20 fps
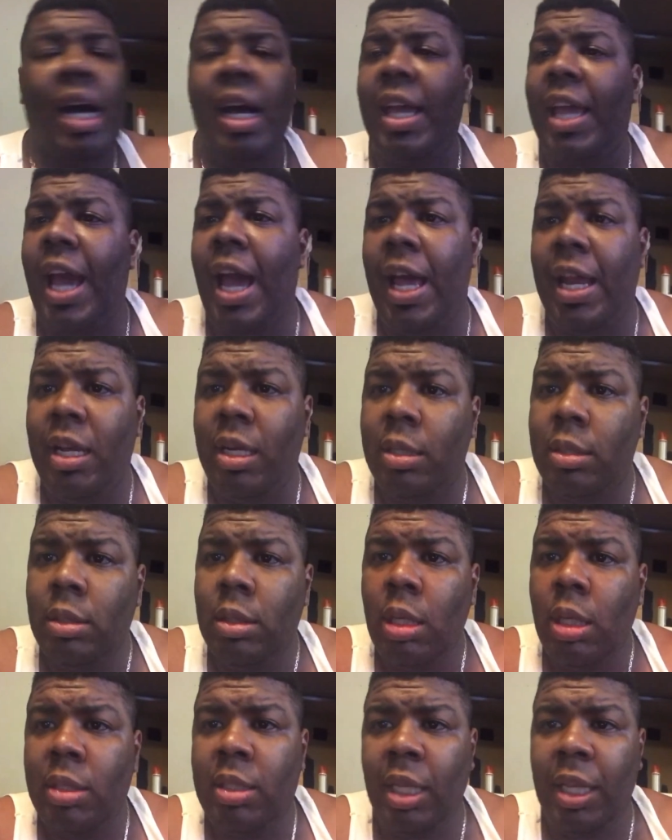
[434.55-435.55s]
again
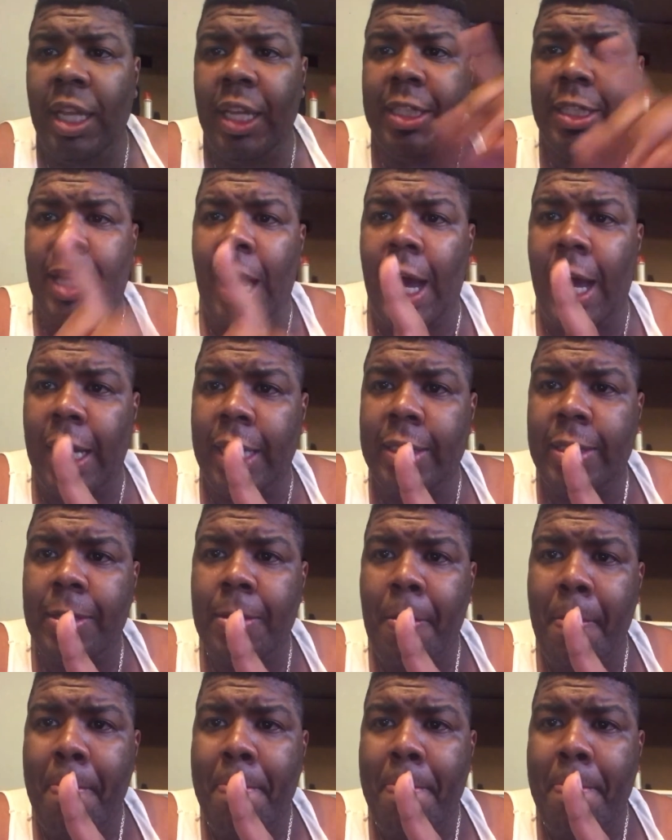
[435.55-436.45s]
to these guys.